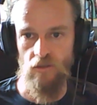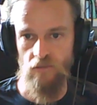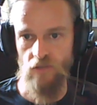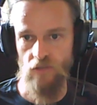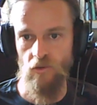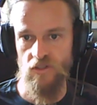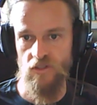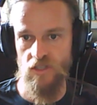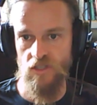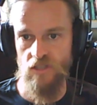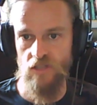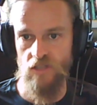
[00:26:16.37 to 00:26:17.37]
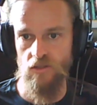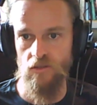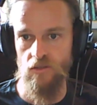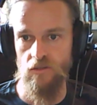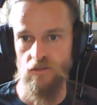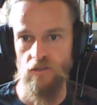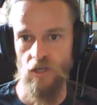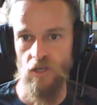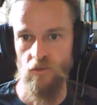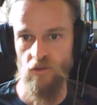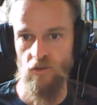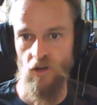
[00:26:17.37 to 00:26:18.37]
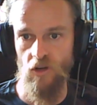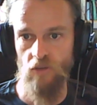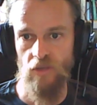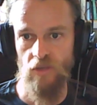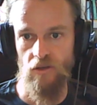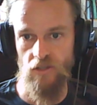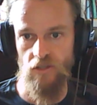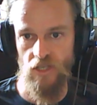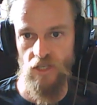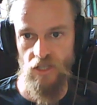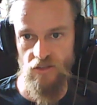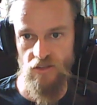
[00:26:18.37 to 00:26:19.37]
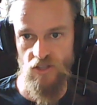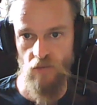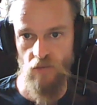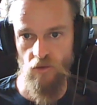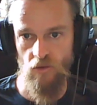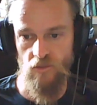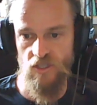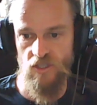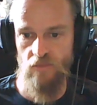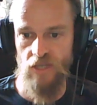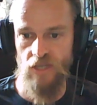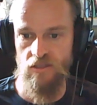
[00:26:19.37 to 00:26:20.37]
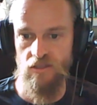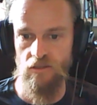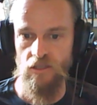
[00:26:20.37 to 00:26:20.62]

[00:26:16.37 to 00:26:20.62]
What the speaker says: roll a 6 that turn with your icon bearer, you get another Cybolt, which is amazing.